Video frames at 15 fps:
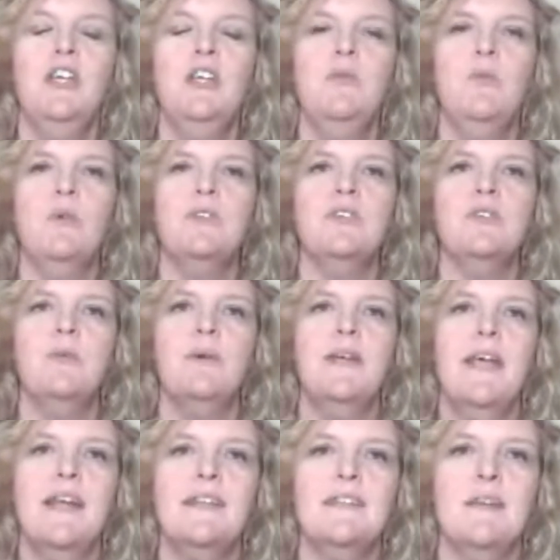you want to
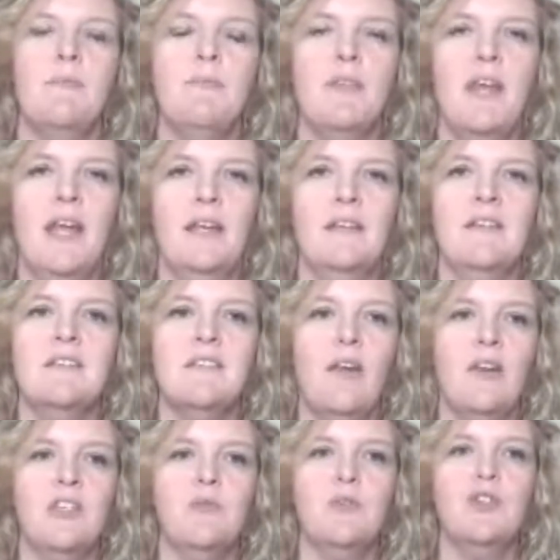create something that's
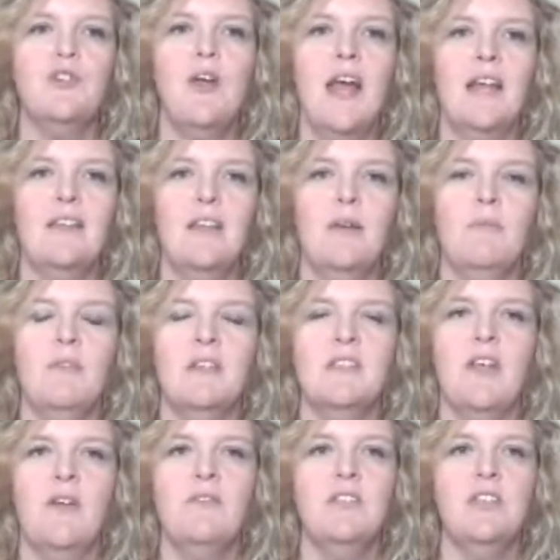going to attract them,
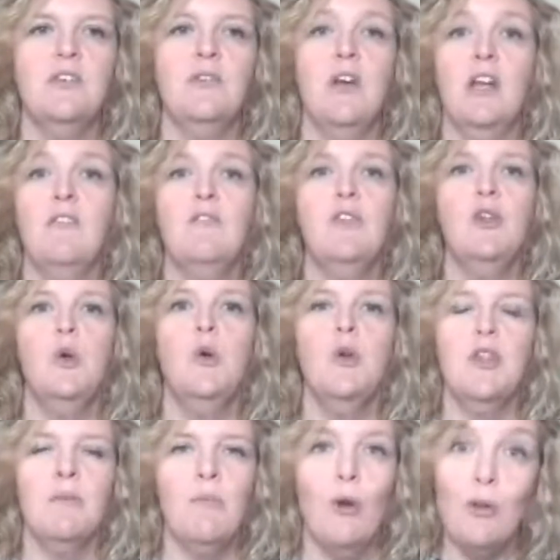that's going to kind of
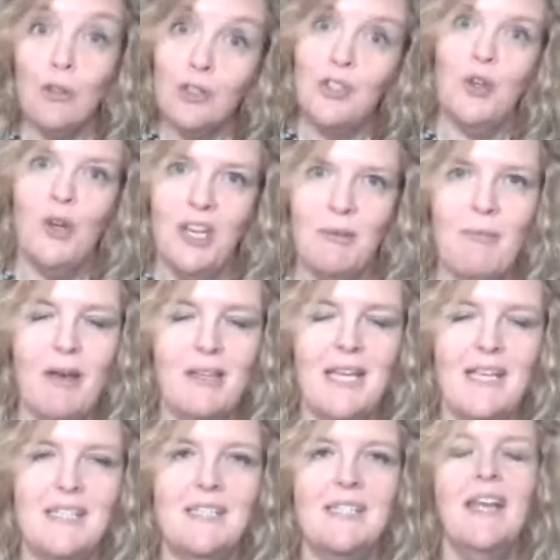lure them onto your email
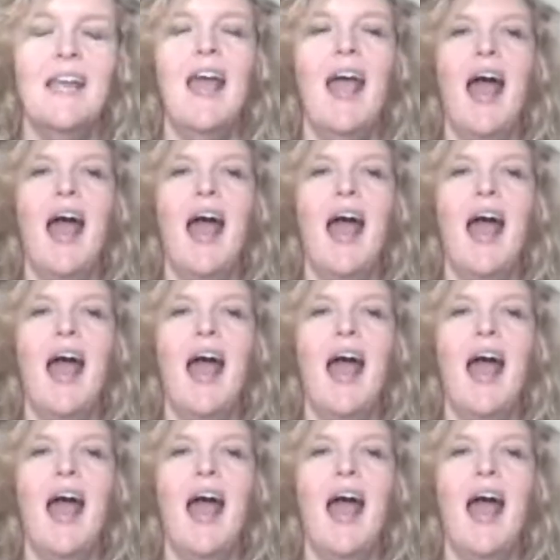list.